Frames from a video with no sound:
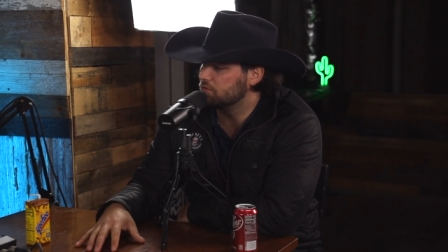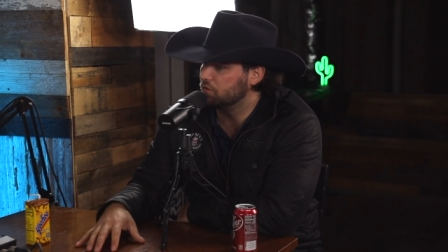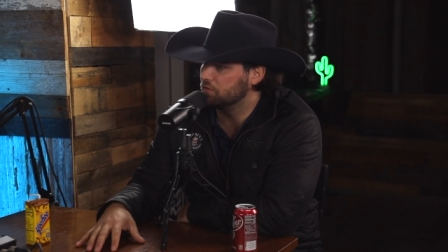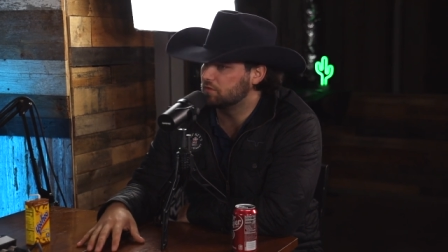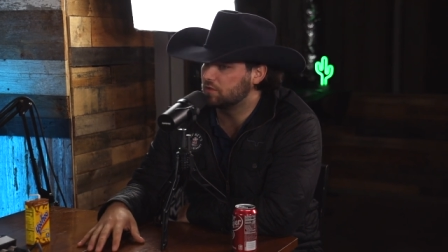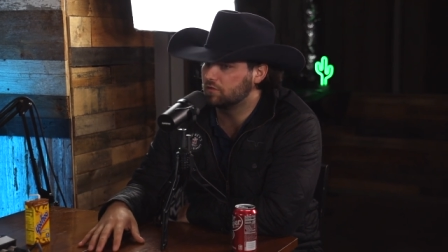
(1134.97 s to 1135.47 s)

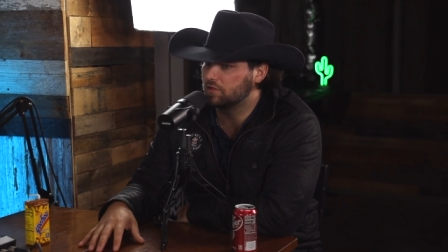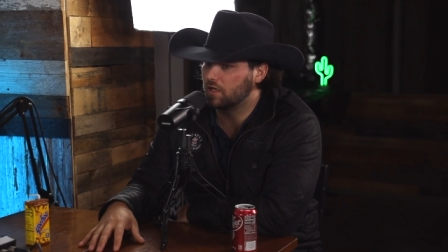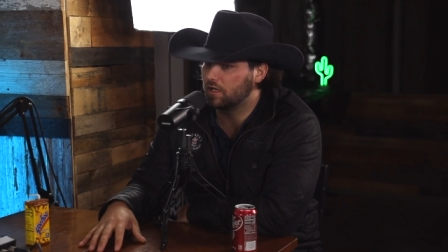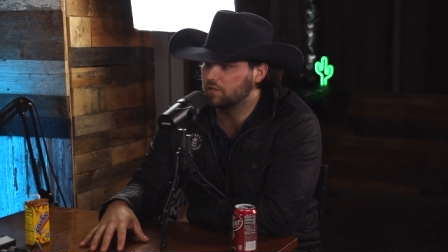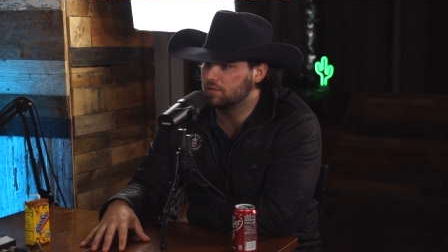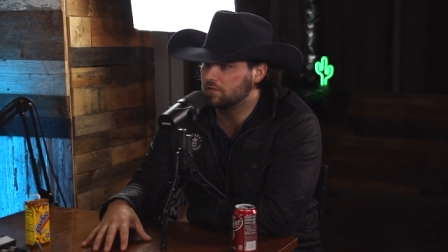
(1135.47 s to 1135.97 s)
two
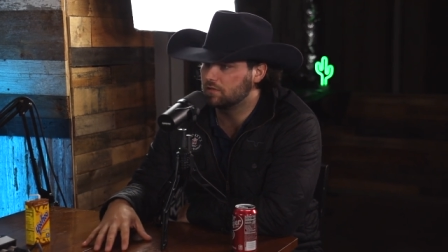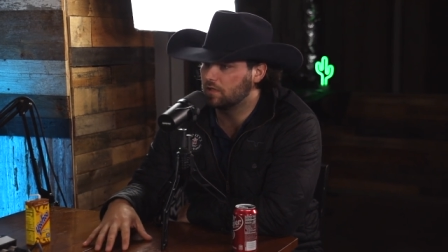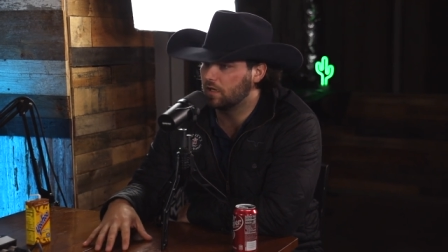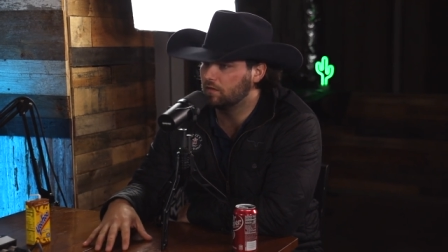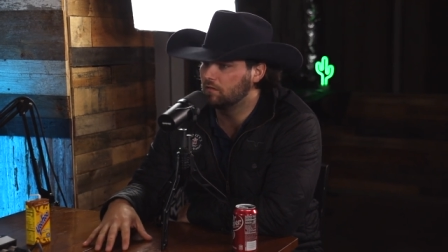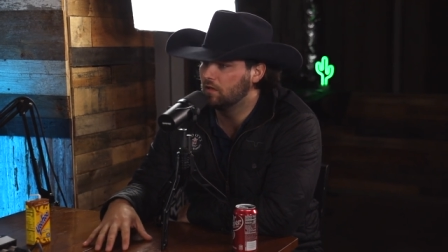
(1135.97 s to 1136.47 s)
associations,
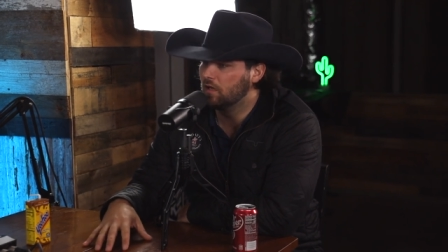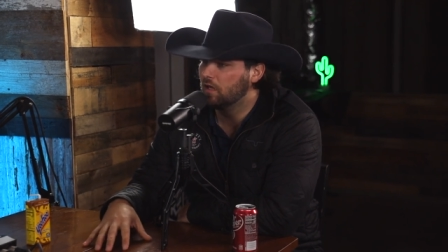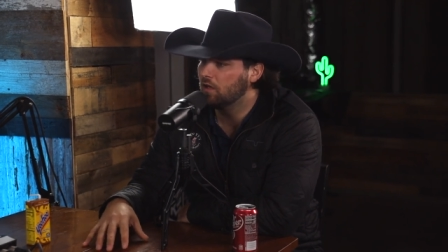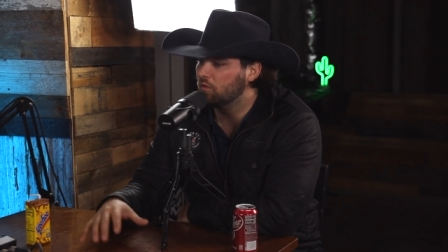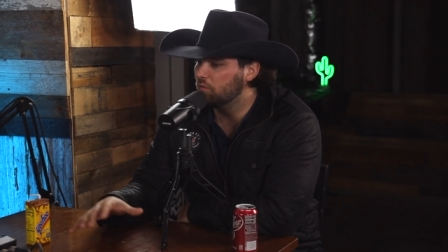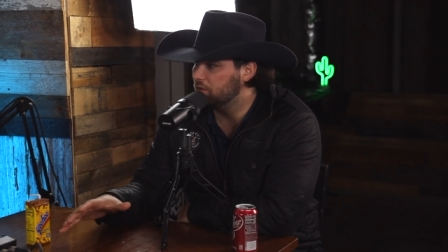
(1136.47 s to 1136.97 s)
and
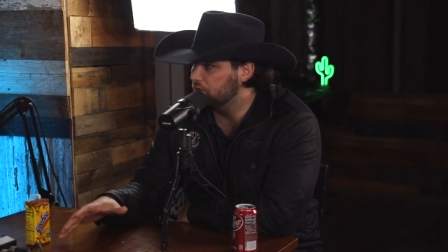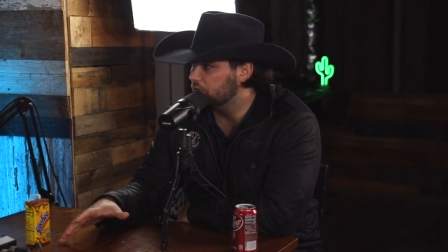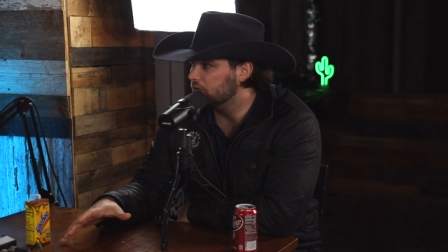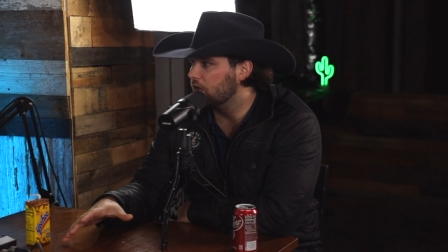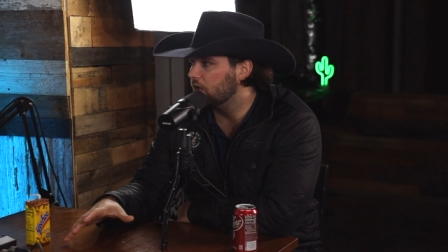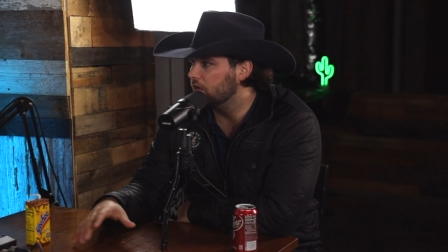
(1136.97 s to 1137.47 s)
we do
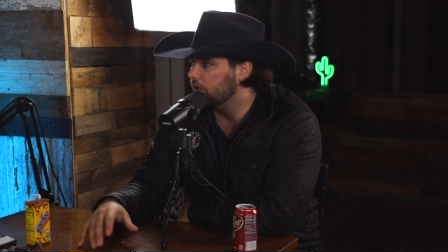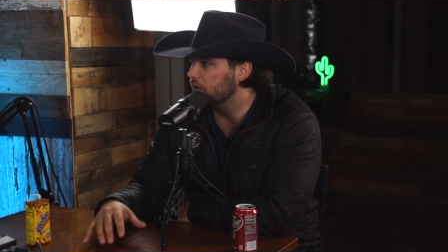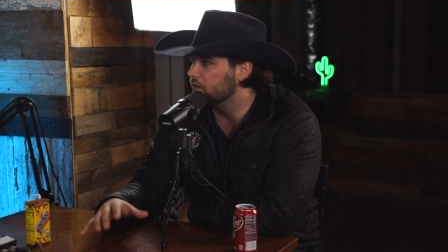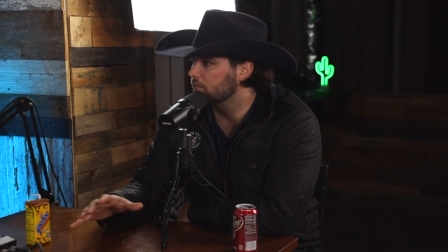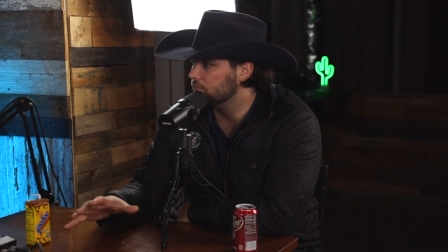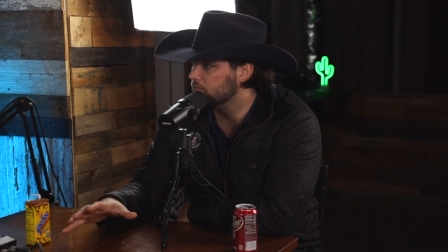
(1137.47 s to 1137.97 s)
the
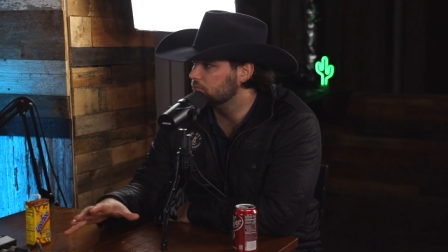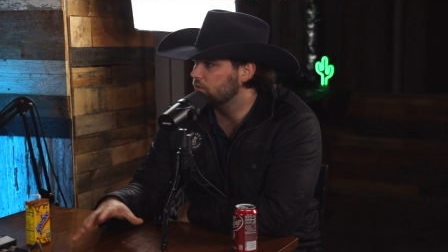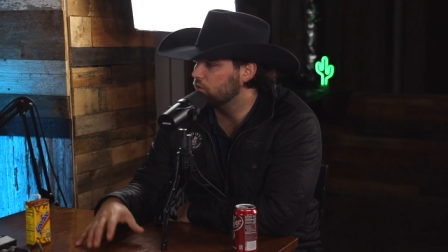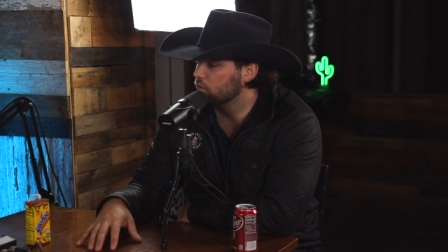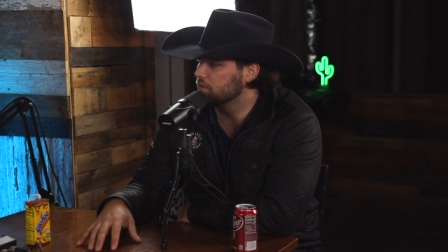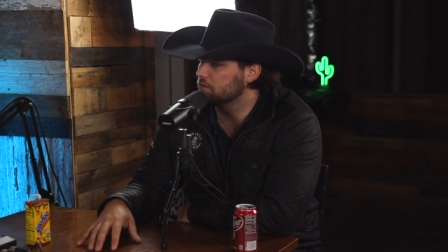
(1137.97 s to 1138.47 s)
cutting.
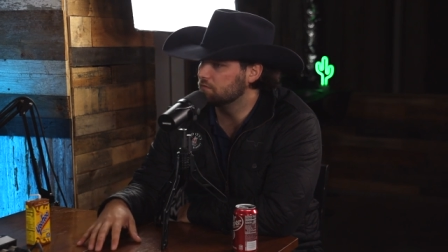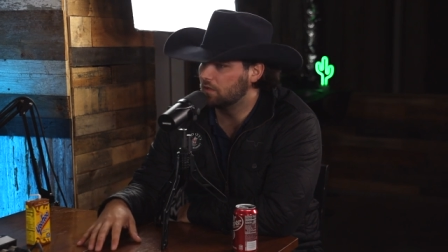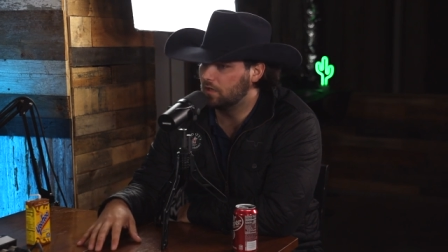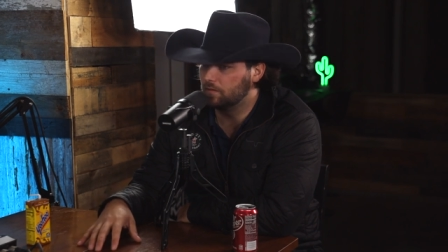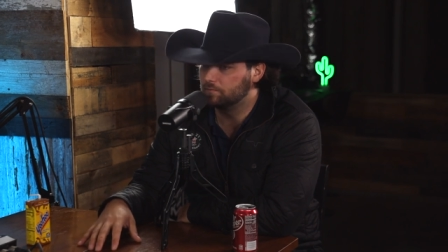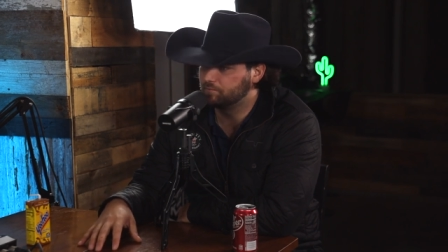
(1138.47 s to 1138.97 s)
Course,
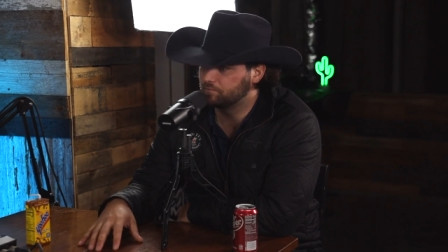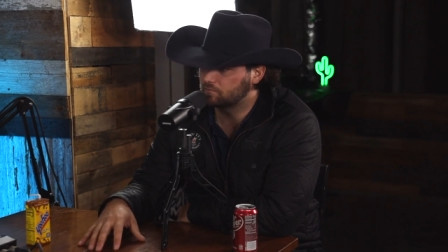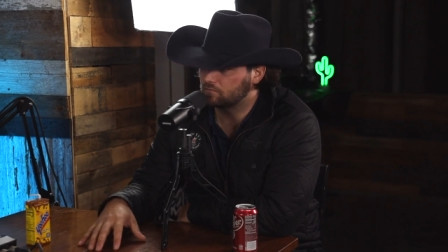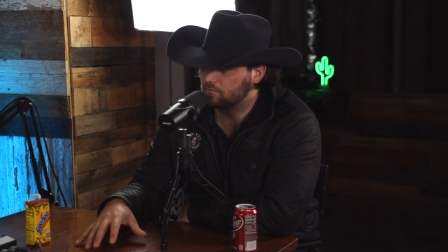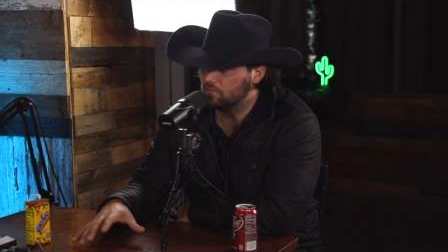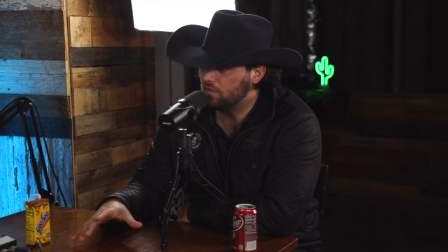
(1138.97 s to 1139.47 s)
um,
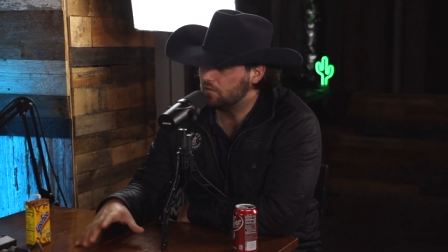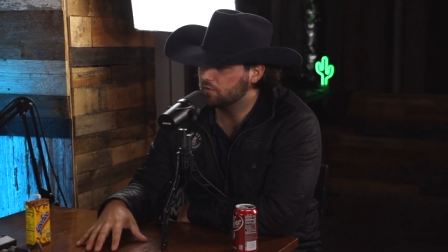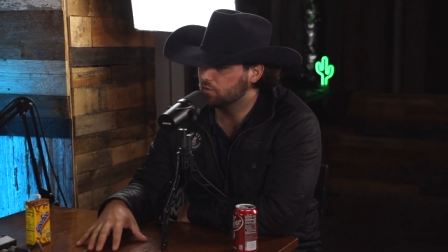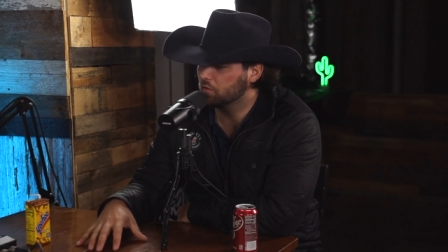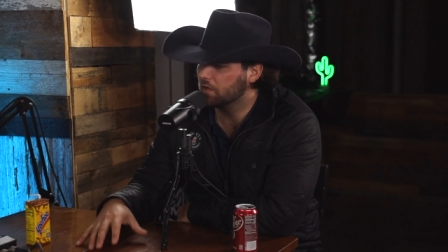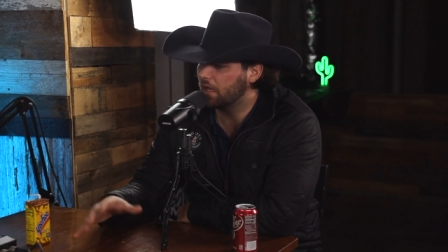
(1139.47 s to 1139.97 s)

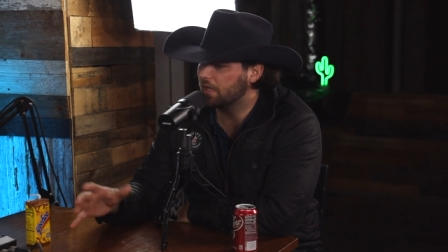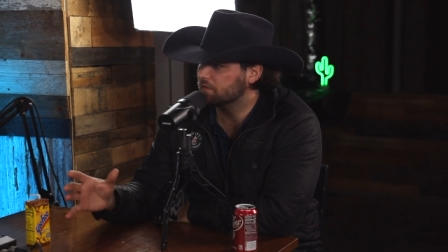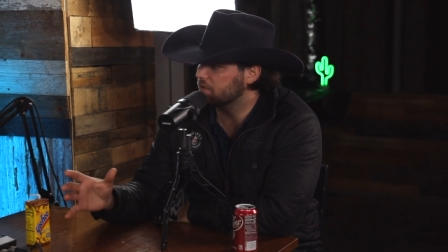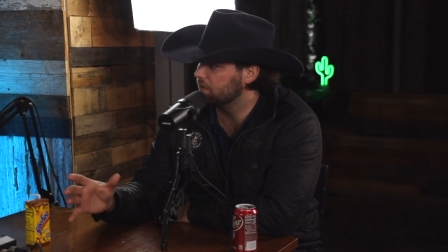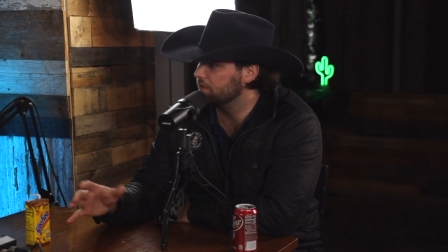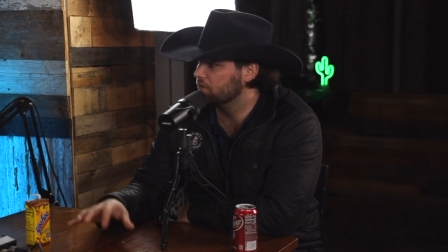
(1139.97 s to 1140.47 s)
Shorty has
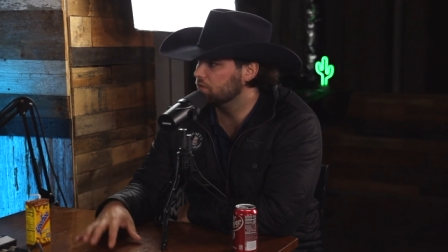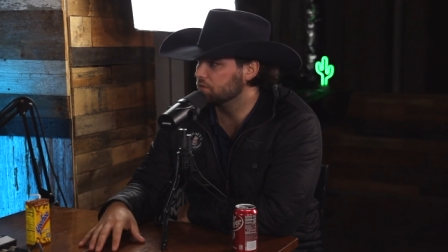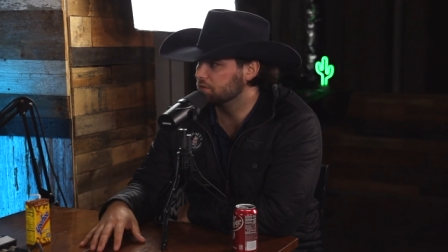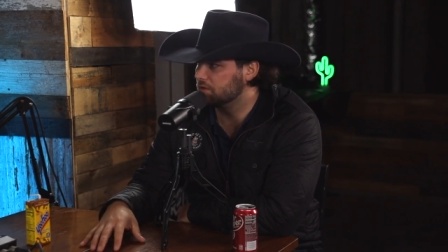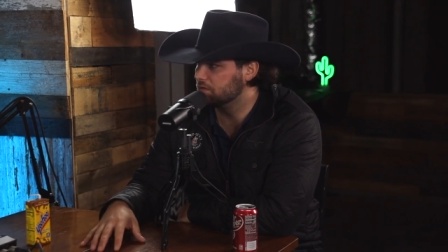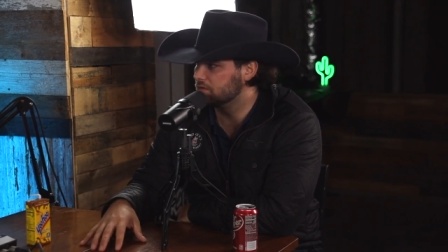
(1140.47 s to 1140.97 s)
cutting the
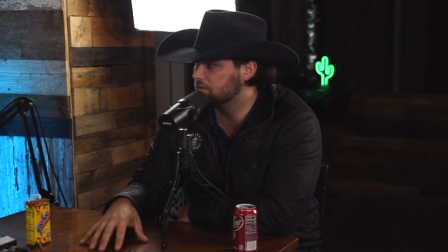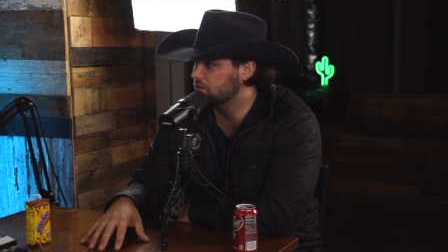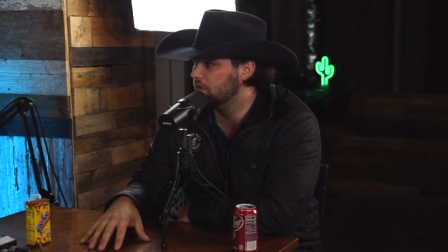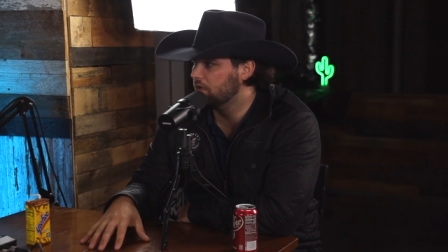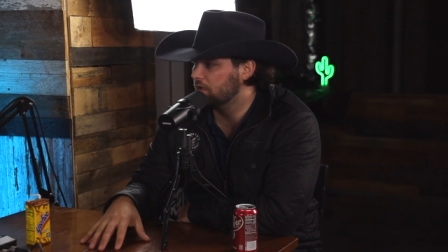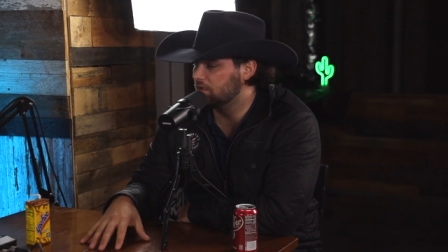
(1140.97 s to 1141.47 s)
horses.
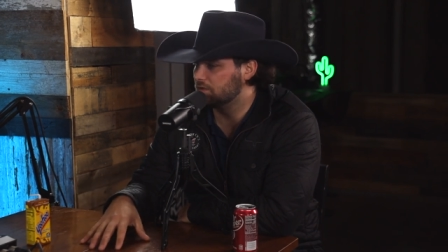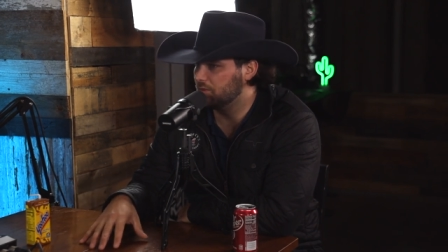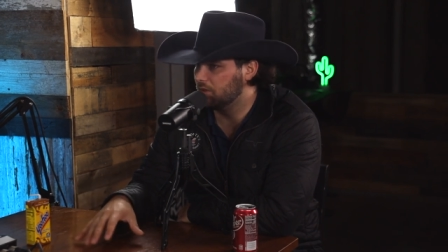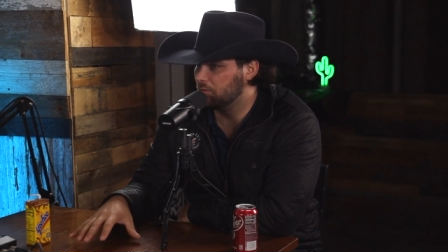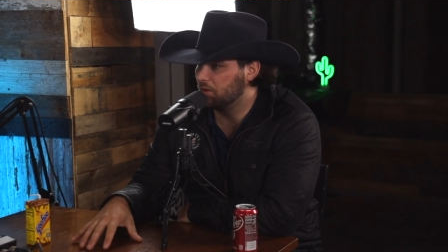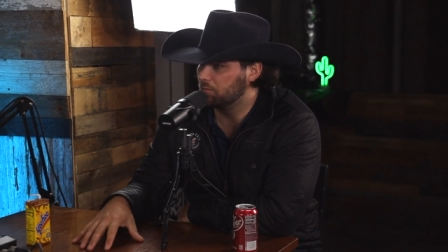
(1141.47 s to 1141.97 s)
Mm-hmm. That's
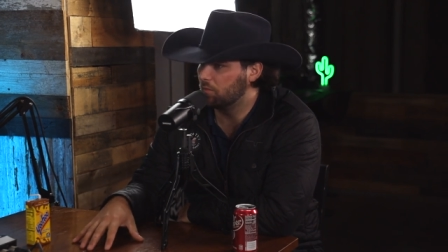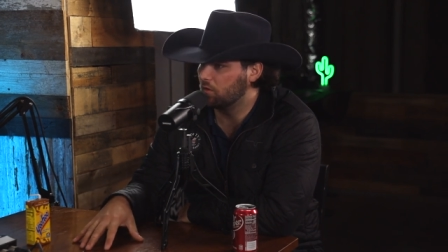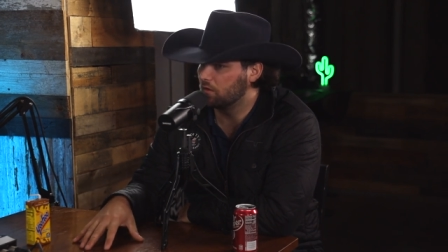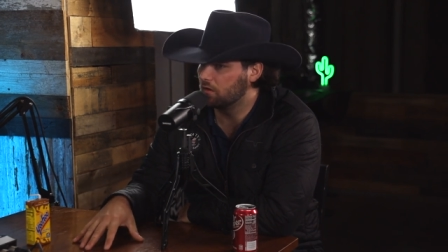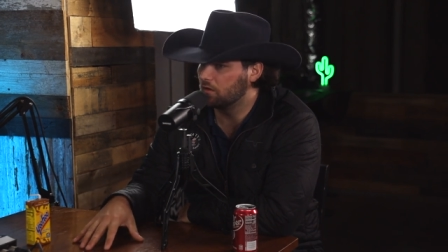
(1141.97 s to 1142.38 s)
been a big part of